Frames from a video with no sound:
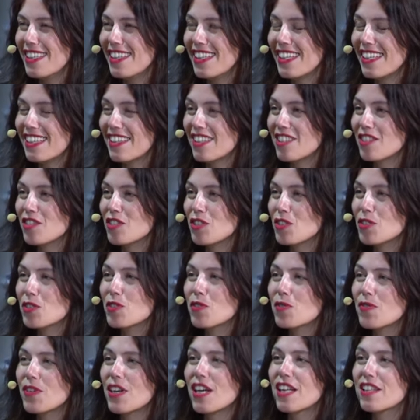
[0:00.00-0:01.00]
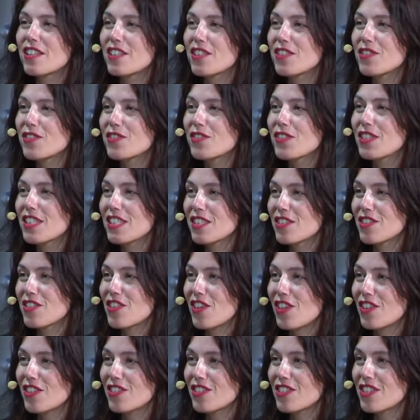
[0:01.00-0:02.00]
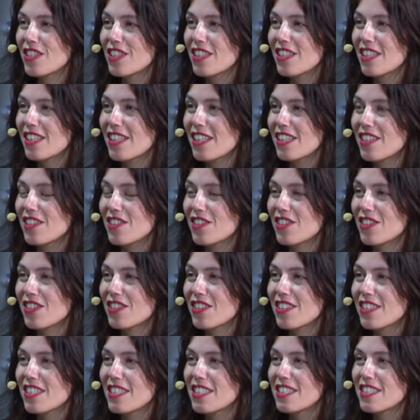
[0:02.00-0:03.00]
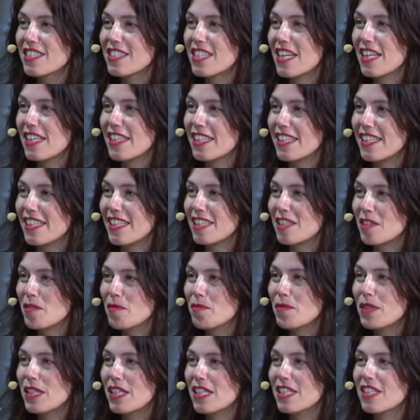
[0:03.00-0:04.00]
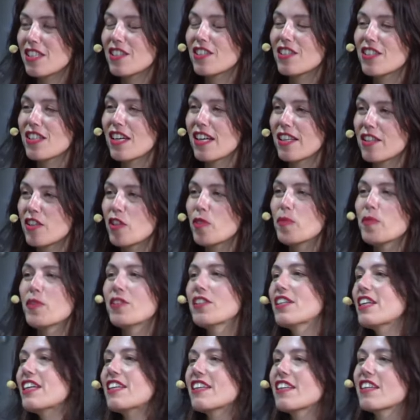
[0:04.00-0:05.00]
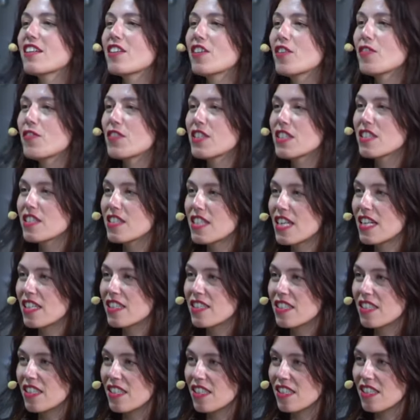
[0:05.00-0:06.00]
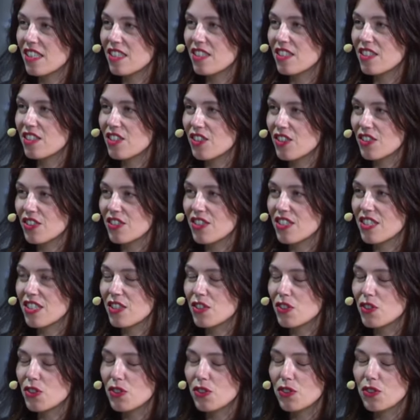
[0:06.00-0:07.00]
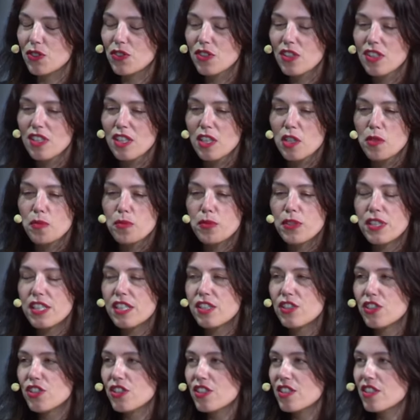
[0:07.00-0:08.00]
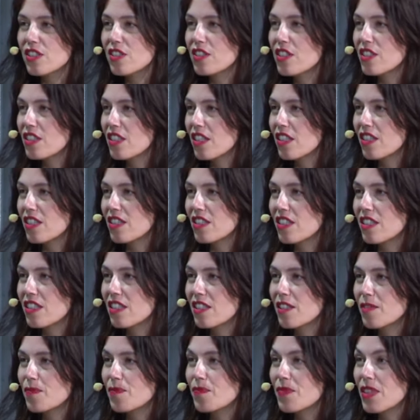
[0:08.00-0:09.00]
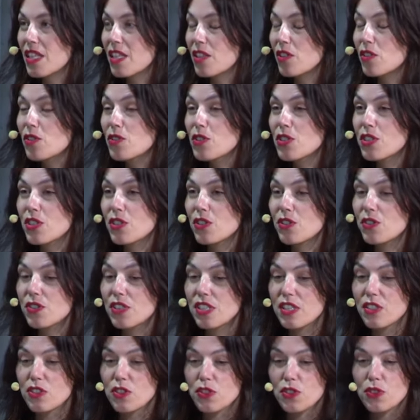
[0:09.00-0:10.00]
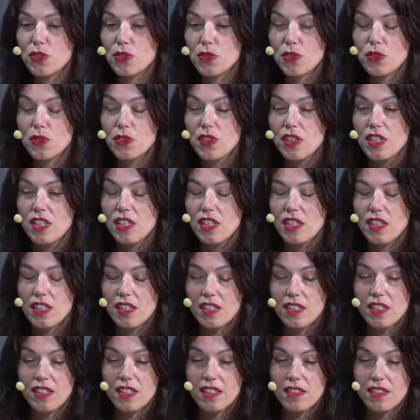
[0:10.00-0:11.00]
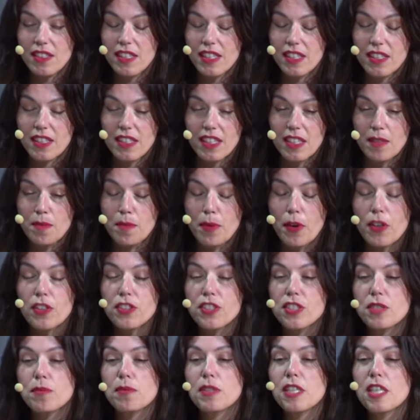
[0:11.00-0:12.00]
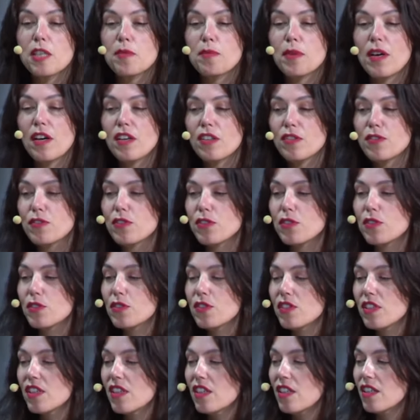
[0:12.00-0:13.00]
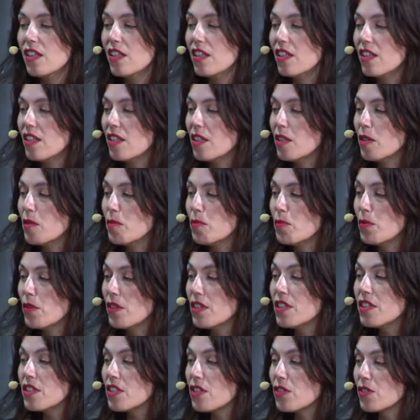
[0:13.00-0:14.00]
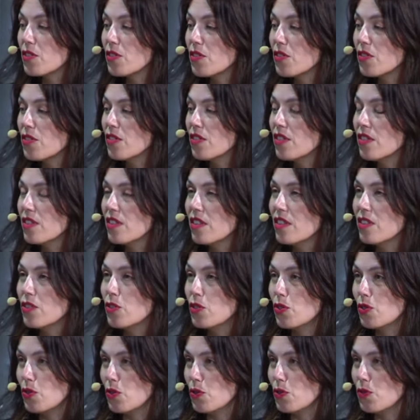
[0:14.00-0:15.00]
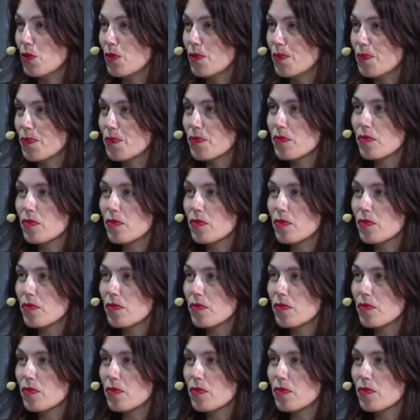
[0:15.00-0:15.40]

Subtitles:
Like, their true value is not in their selling, but in their accumulating of this data that turns into predictions and also into an, like, impossibly powerful political tool.